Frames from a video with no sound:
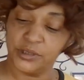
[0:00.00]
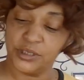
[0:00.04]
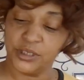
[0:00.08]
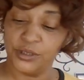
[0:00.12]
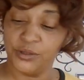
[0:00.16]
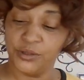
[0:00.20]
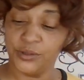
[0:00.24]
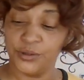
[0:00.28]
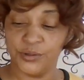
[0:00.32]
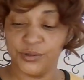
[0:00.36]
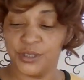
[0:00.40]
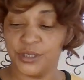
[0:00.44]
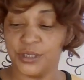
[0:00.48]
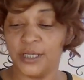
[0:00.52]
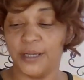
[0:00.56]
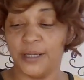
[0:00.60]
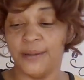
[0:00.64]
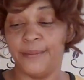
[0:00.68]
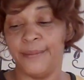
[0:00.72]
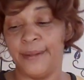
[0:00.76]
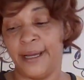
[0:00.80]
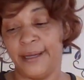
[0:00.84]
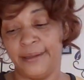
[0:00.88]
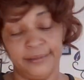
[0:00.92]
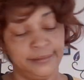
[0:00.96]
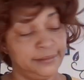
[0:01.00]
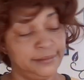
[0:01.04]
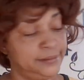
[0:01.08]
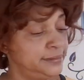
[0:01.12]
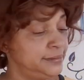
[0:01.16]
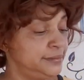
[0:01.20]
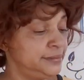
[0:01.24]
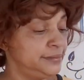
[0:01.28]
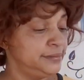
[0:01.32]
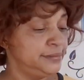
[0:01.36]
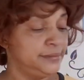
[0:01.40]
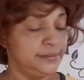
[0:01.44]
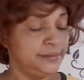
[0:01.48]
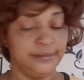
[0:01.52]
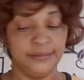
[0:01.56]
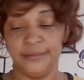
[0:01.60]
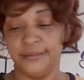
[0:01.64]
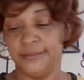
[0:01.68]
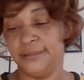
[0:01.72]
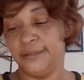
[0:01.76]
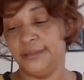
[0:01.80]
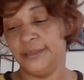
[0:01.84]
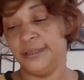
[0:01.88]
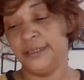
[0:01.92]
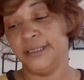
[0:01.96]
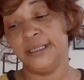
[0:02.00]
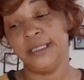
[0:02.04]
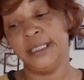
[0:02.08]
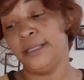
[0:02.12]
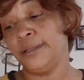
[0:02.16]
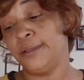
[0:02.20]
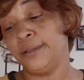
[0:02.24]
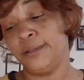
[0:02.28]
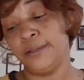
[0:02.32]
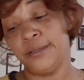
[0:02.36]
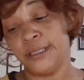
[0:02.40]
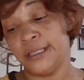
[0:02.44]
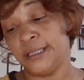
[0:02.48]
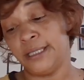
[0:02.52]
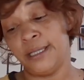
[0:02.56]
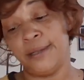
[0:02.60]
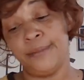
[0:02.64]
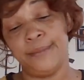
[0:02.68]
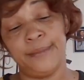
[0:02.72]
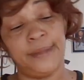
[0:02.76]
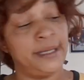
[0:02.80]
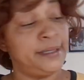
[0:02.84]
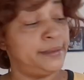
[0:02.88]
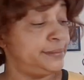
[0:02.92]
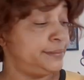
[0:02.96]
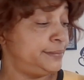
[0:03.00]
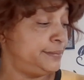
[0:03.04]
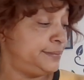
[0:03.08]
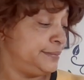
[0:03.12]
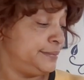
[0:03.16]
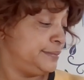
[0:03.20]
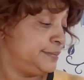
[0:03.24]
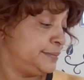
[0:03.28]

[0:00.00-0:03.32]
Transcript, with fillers: She don't know what she's talking about. She don't know what she's talking about.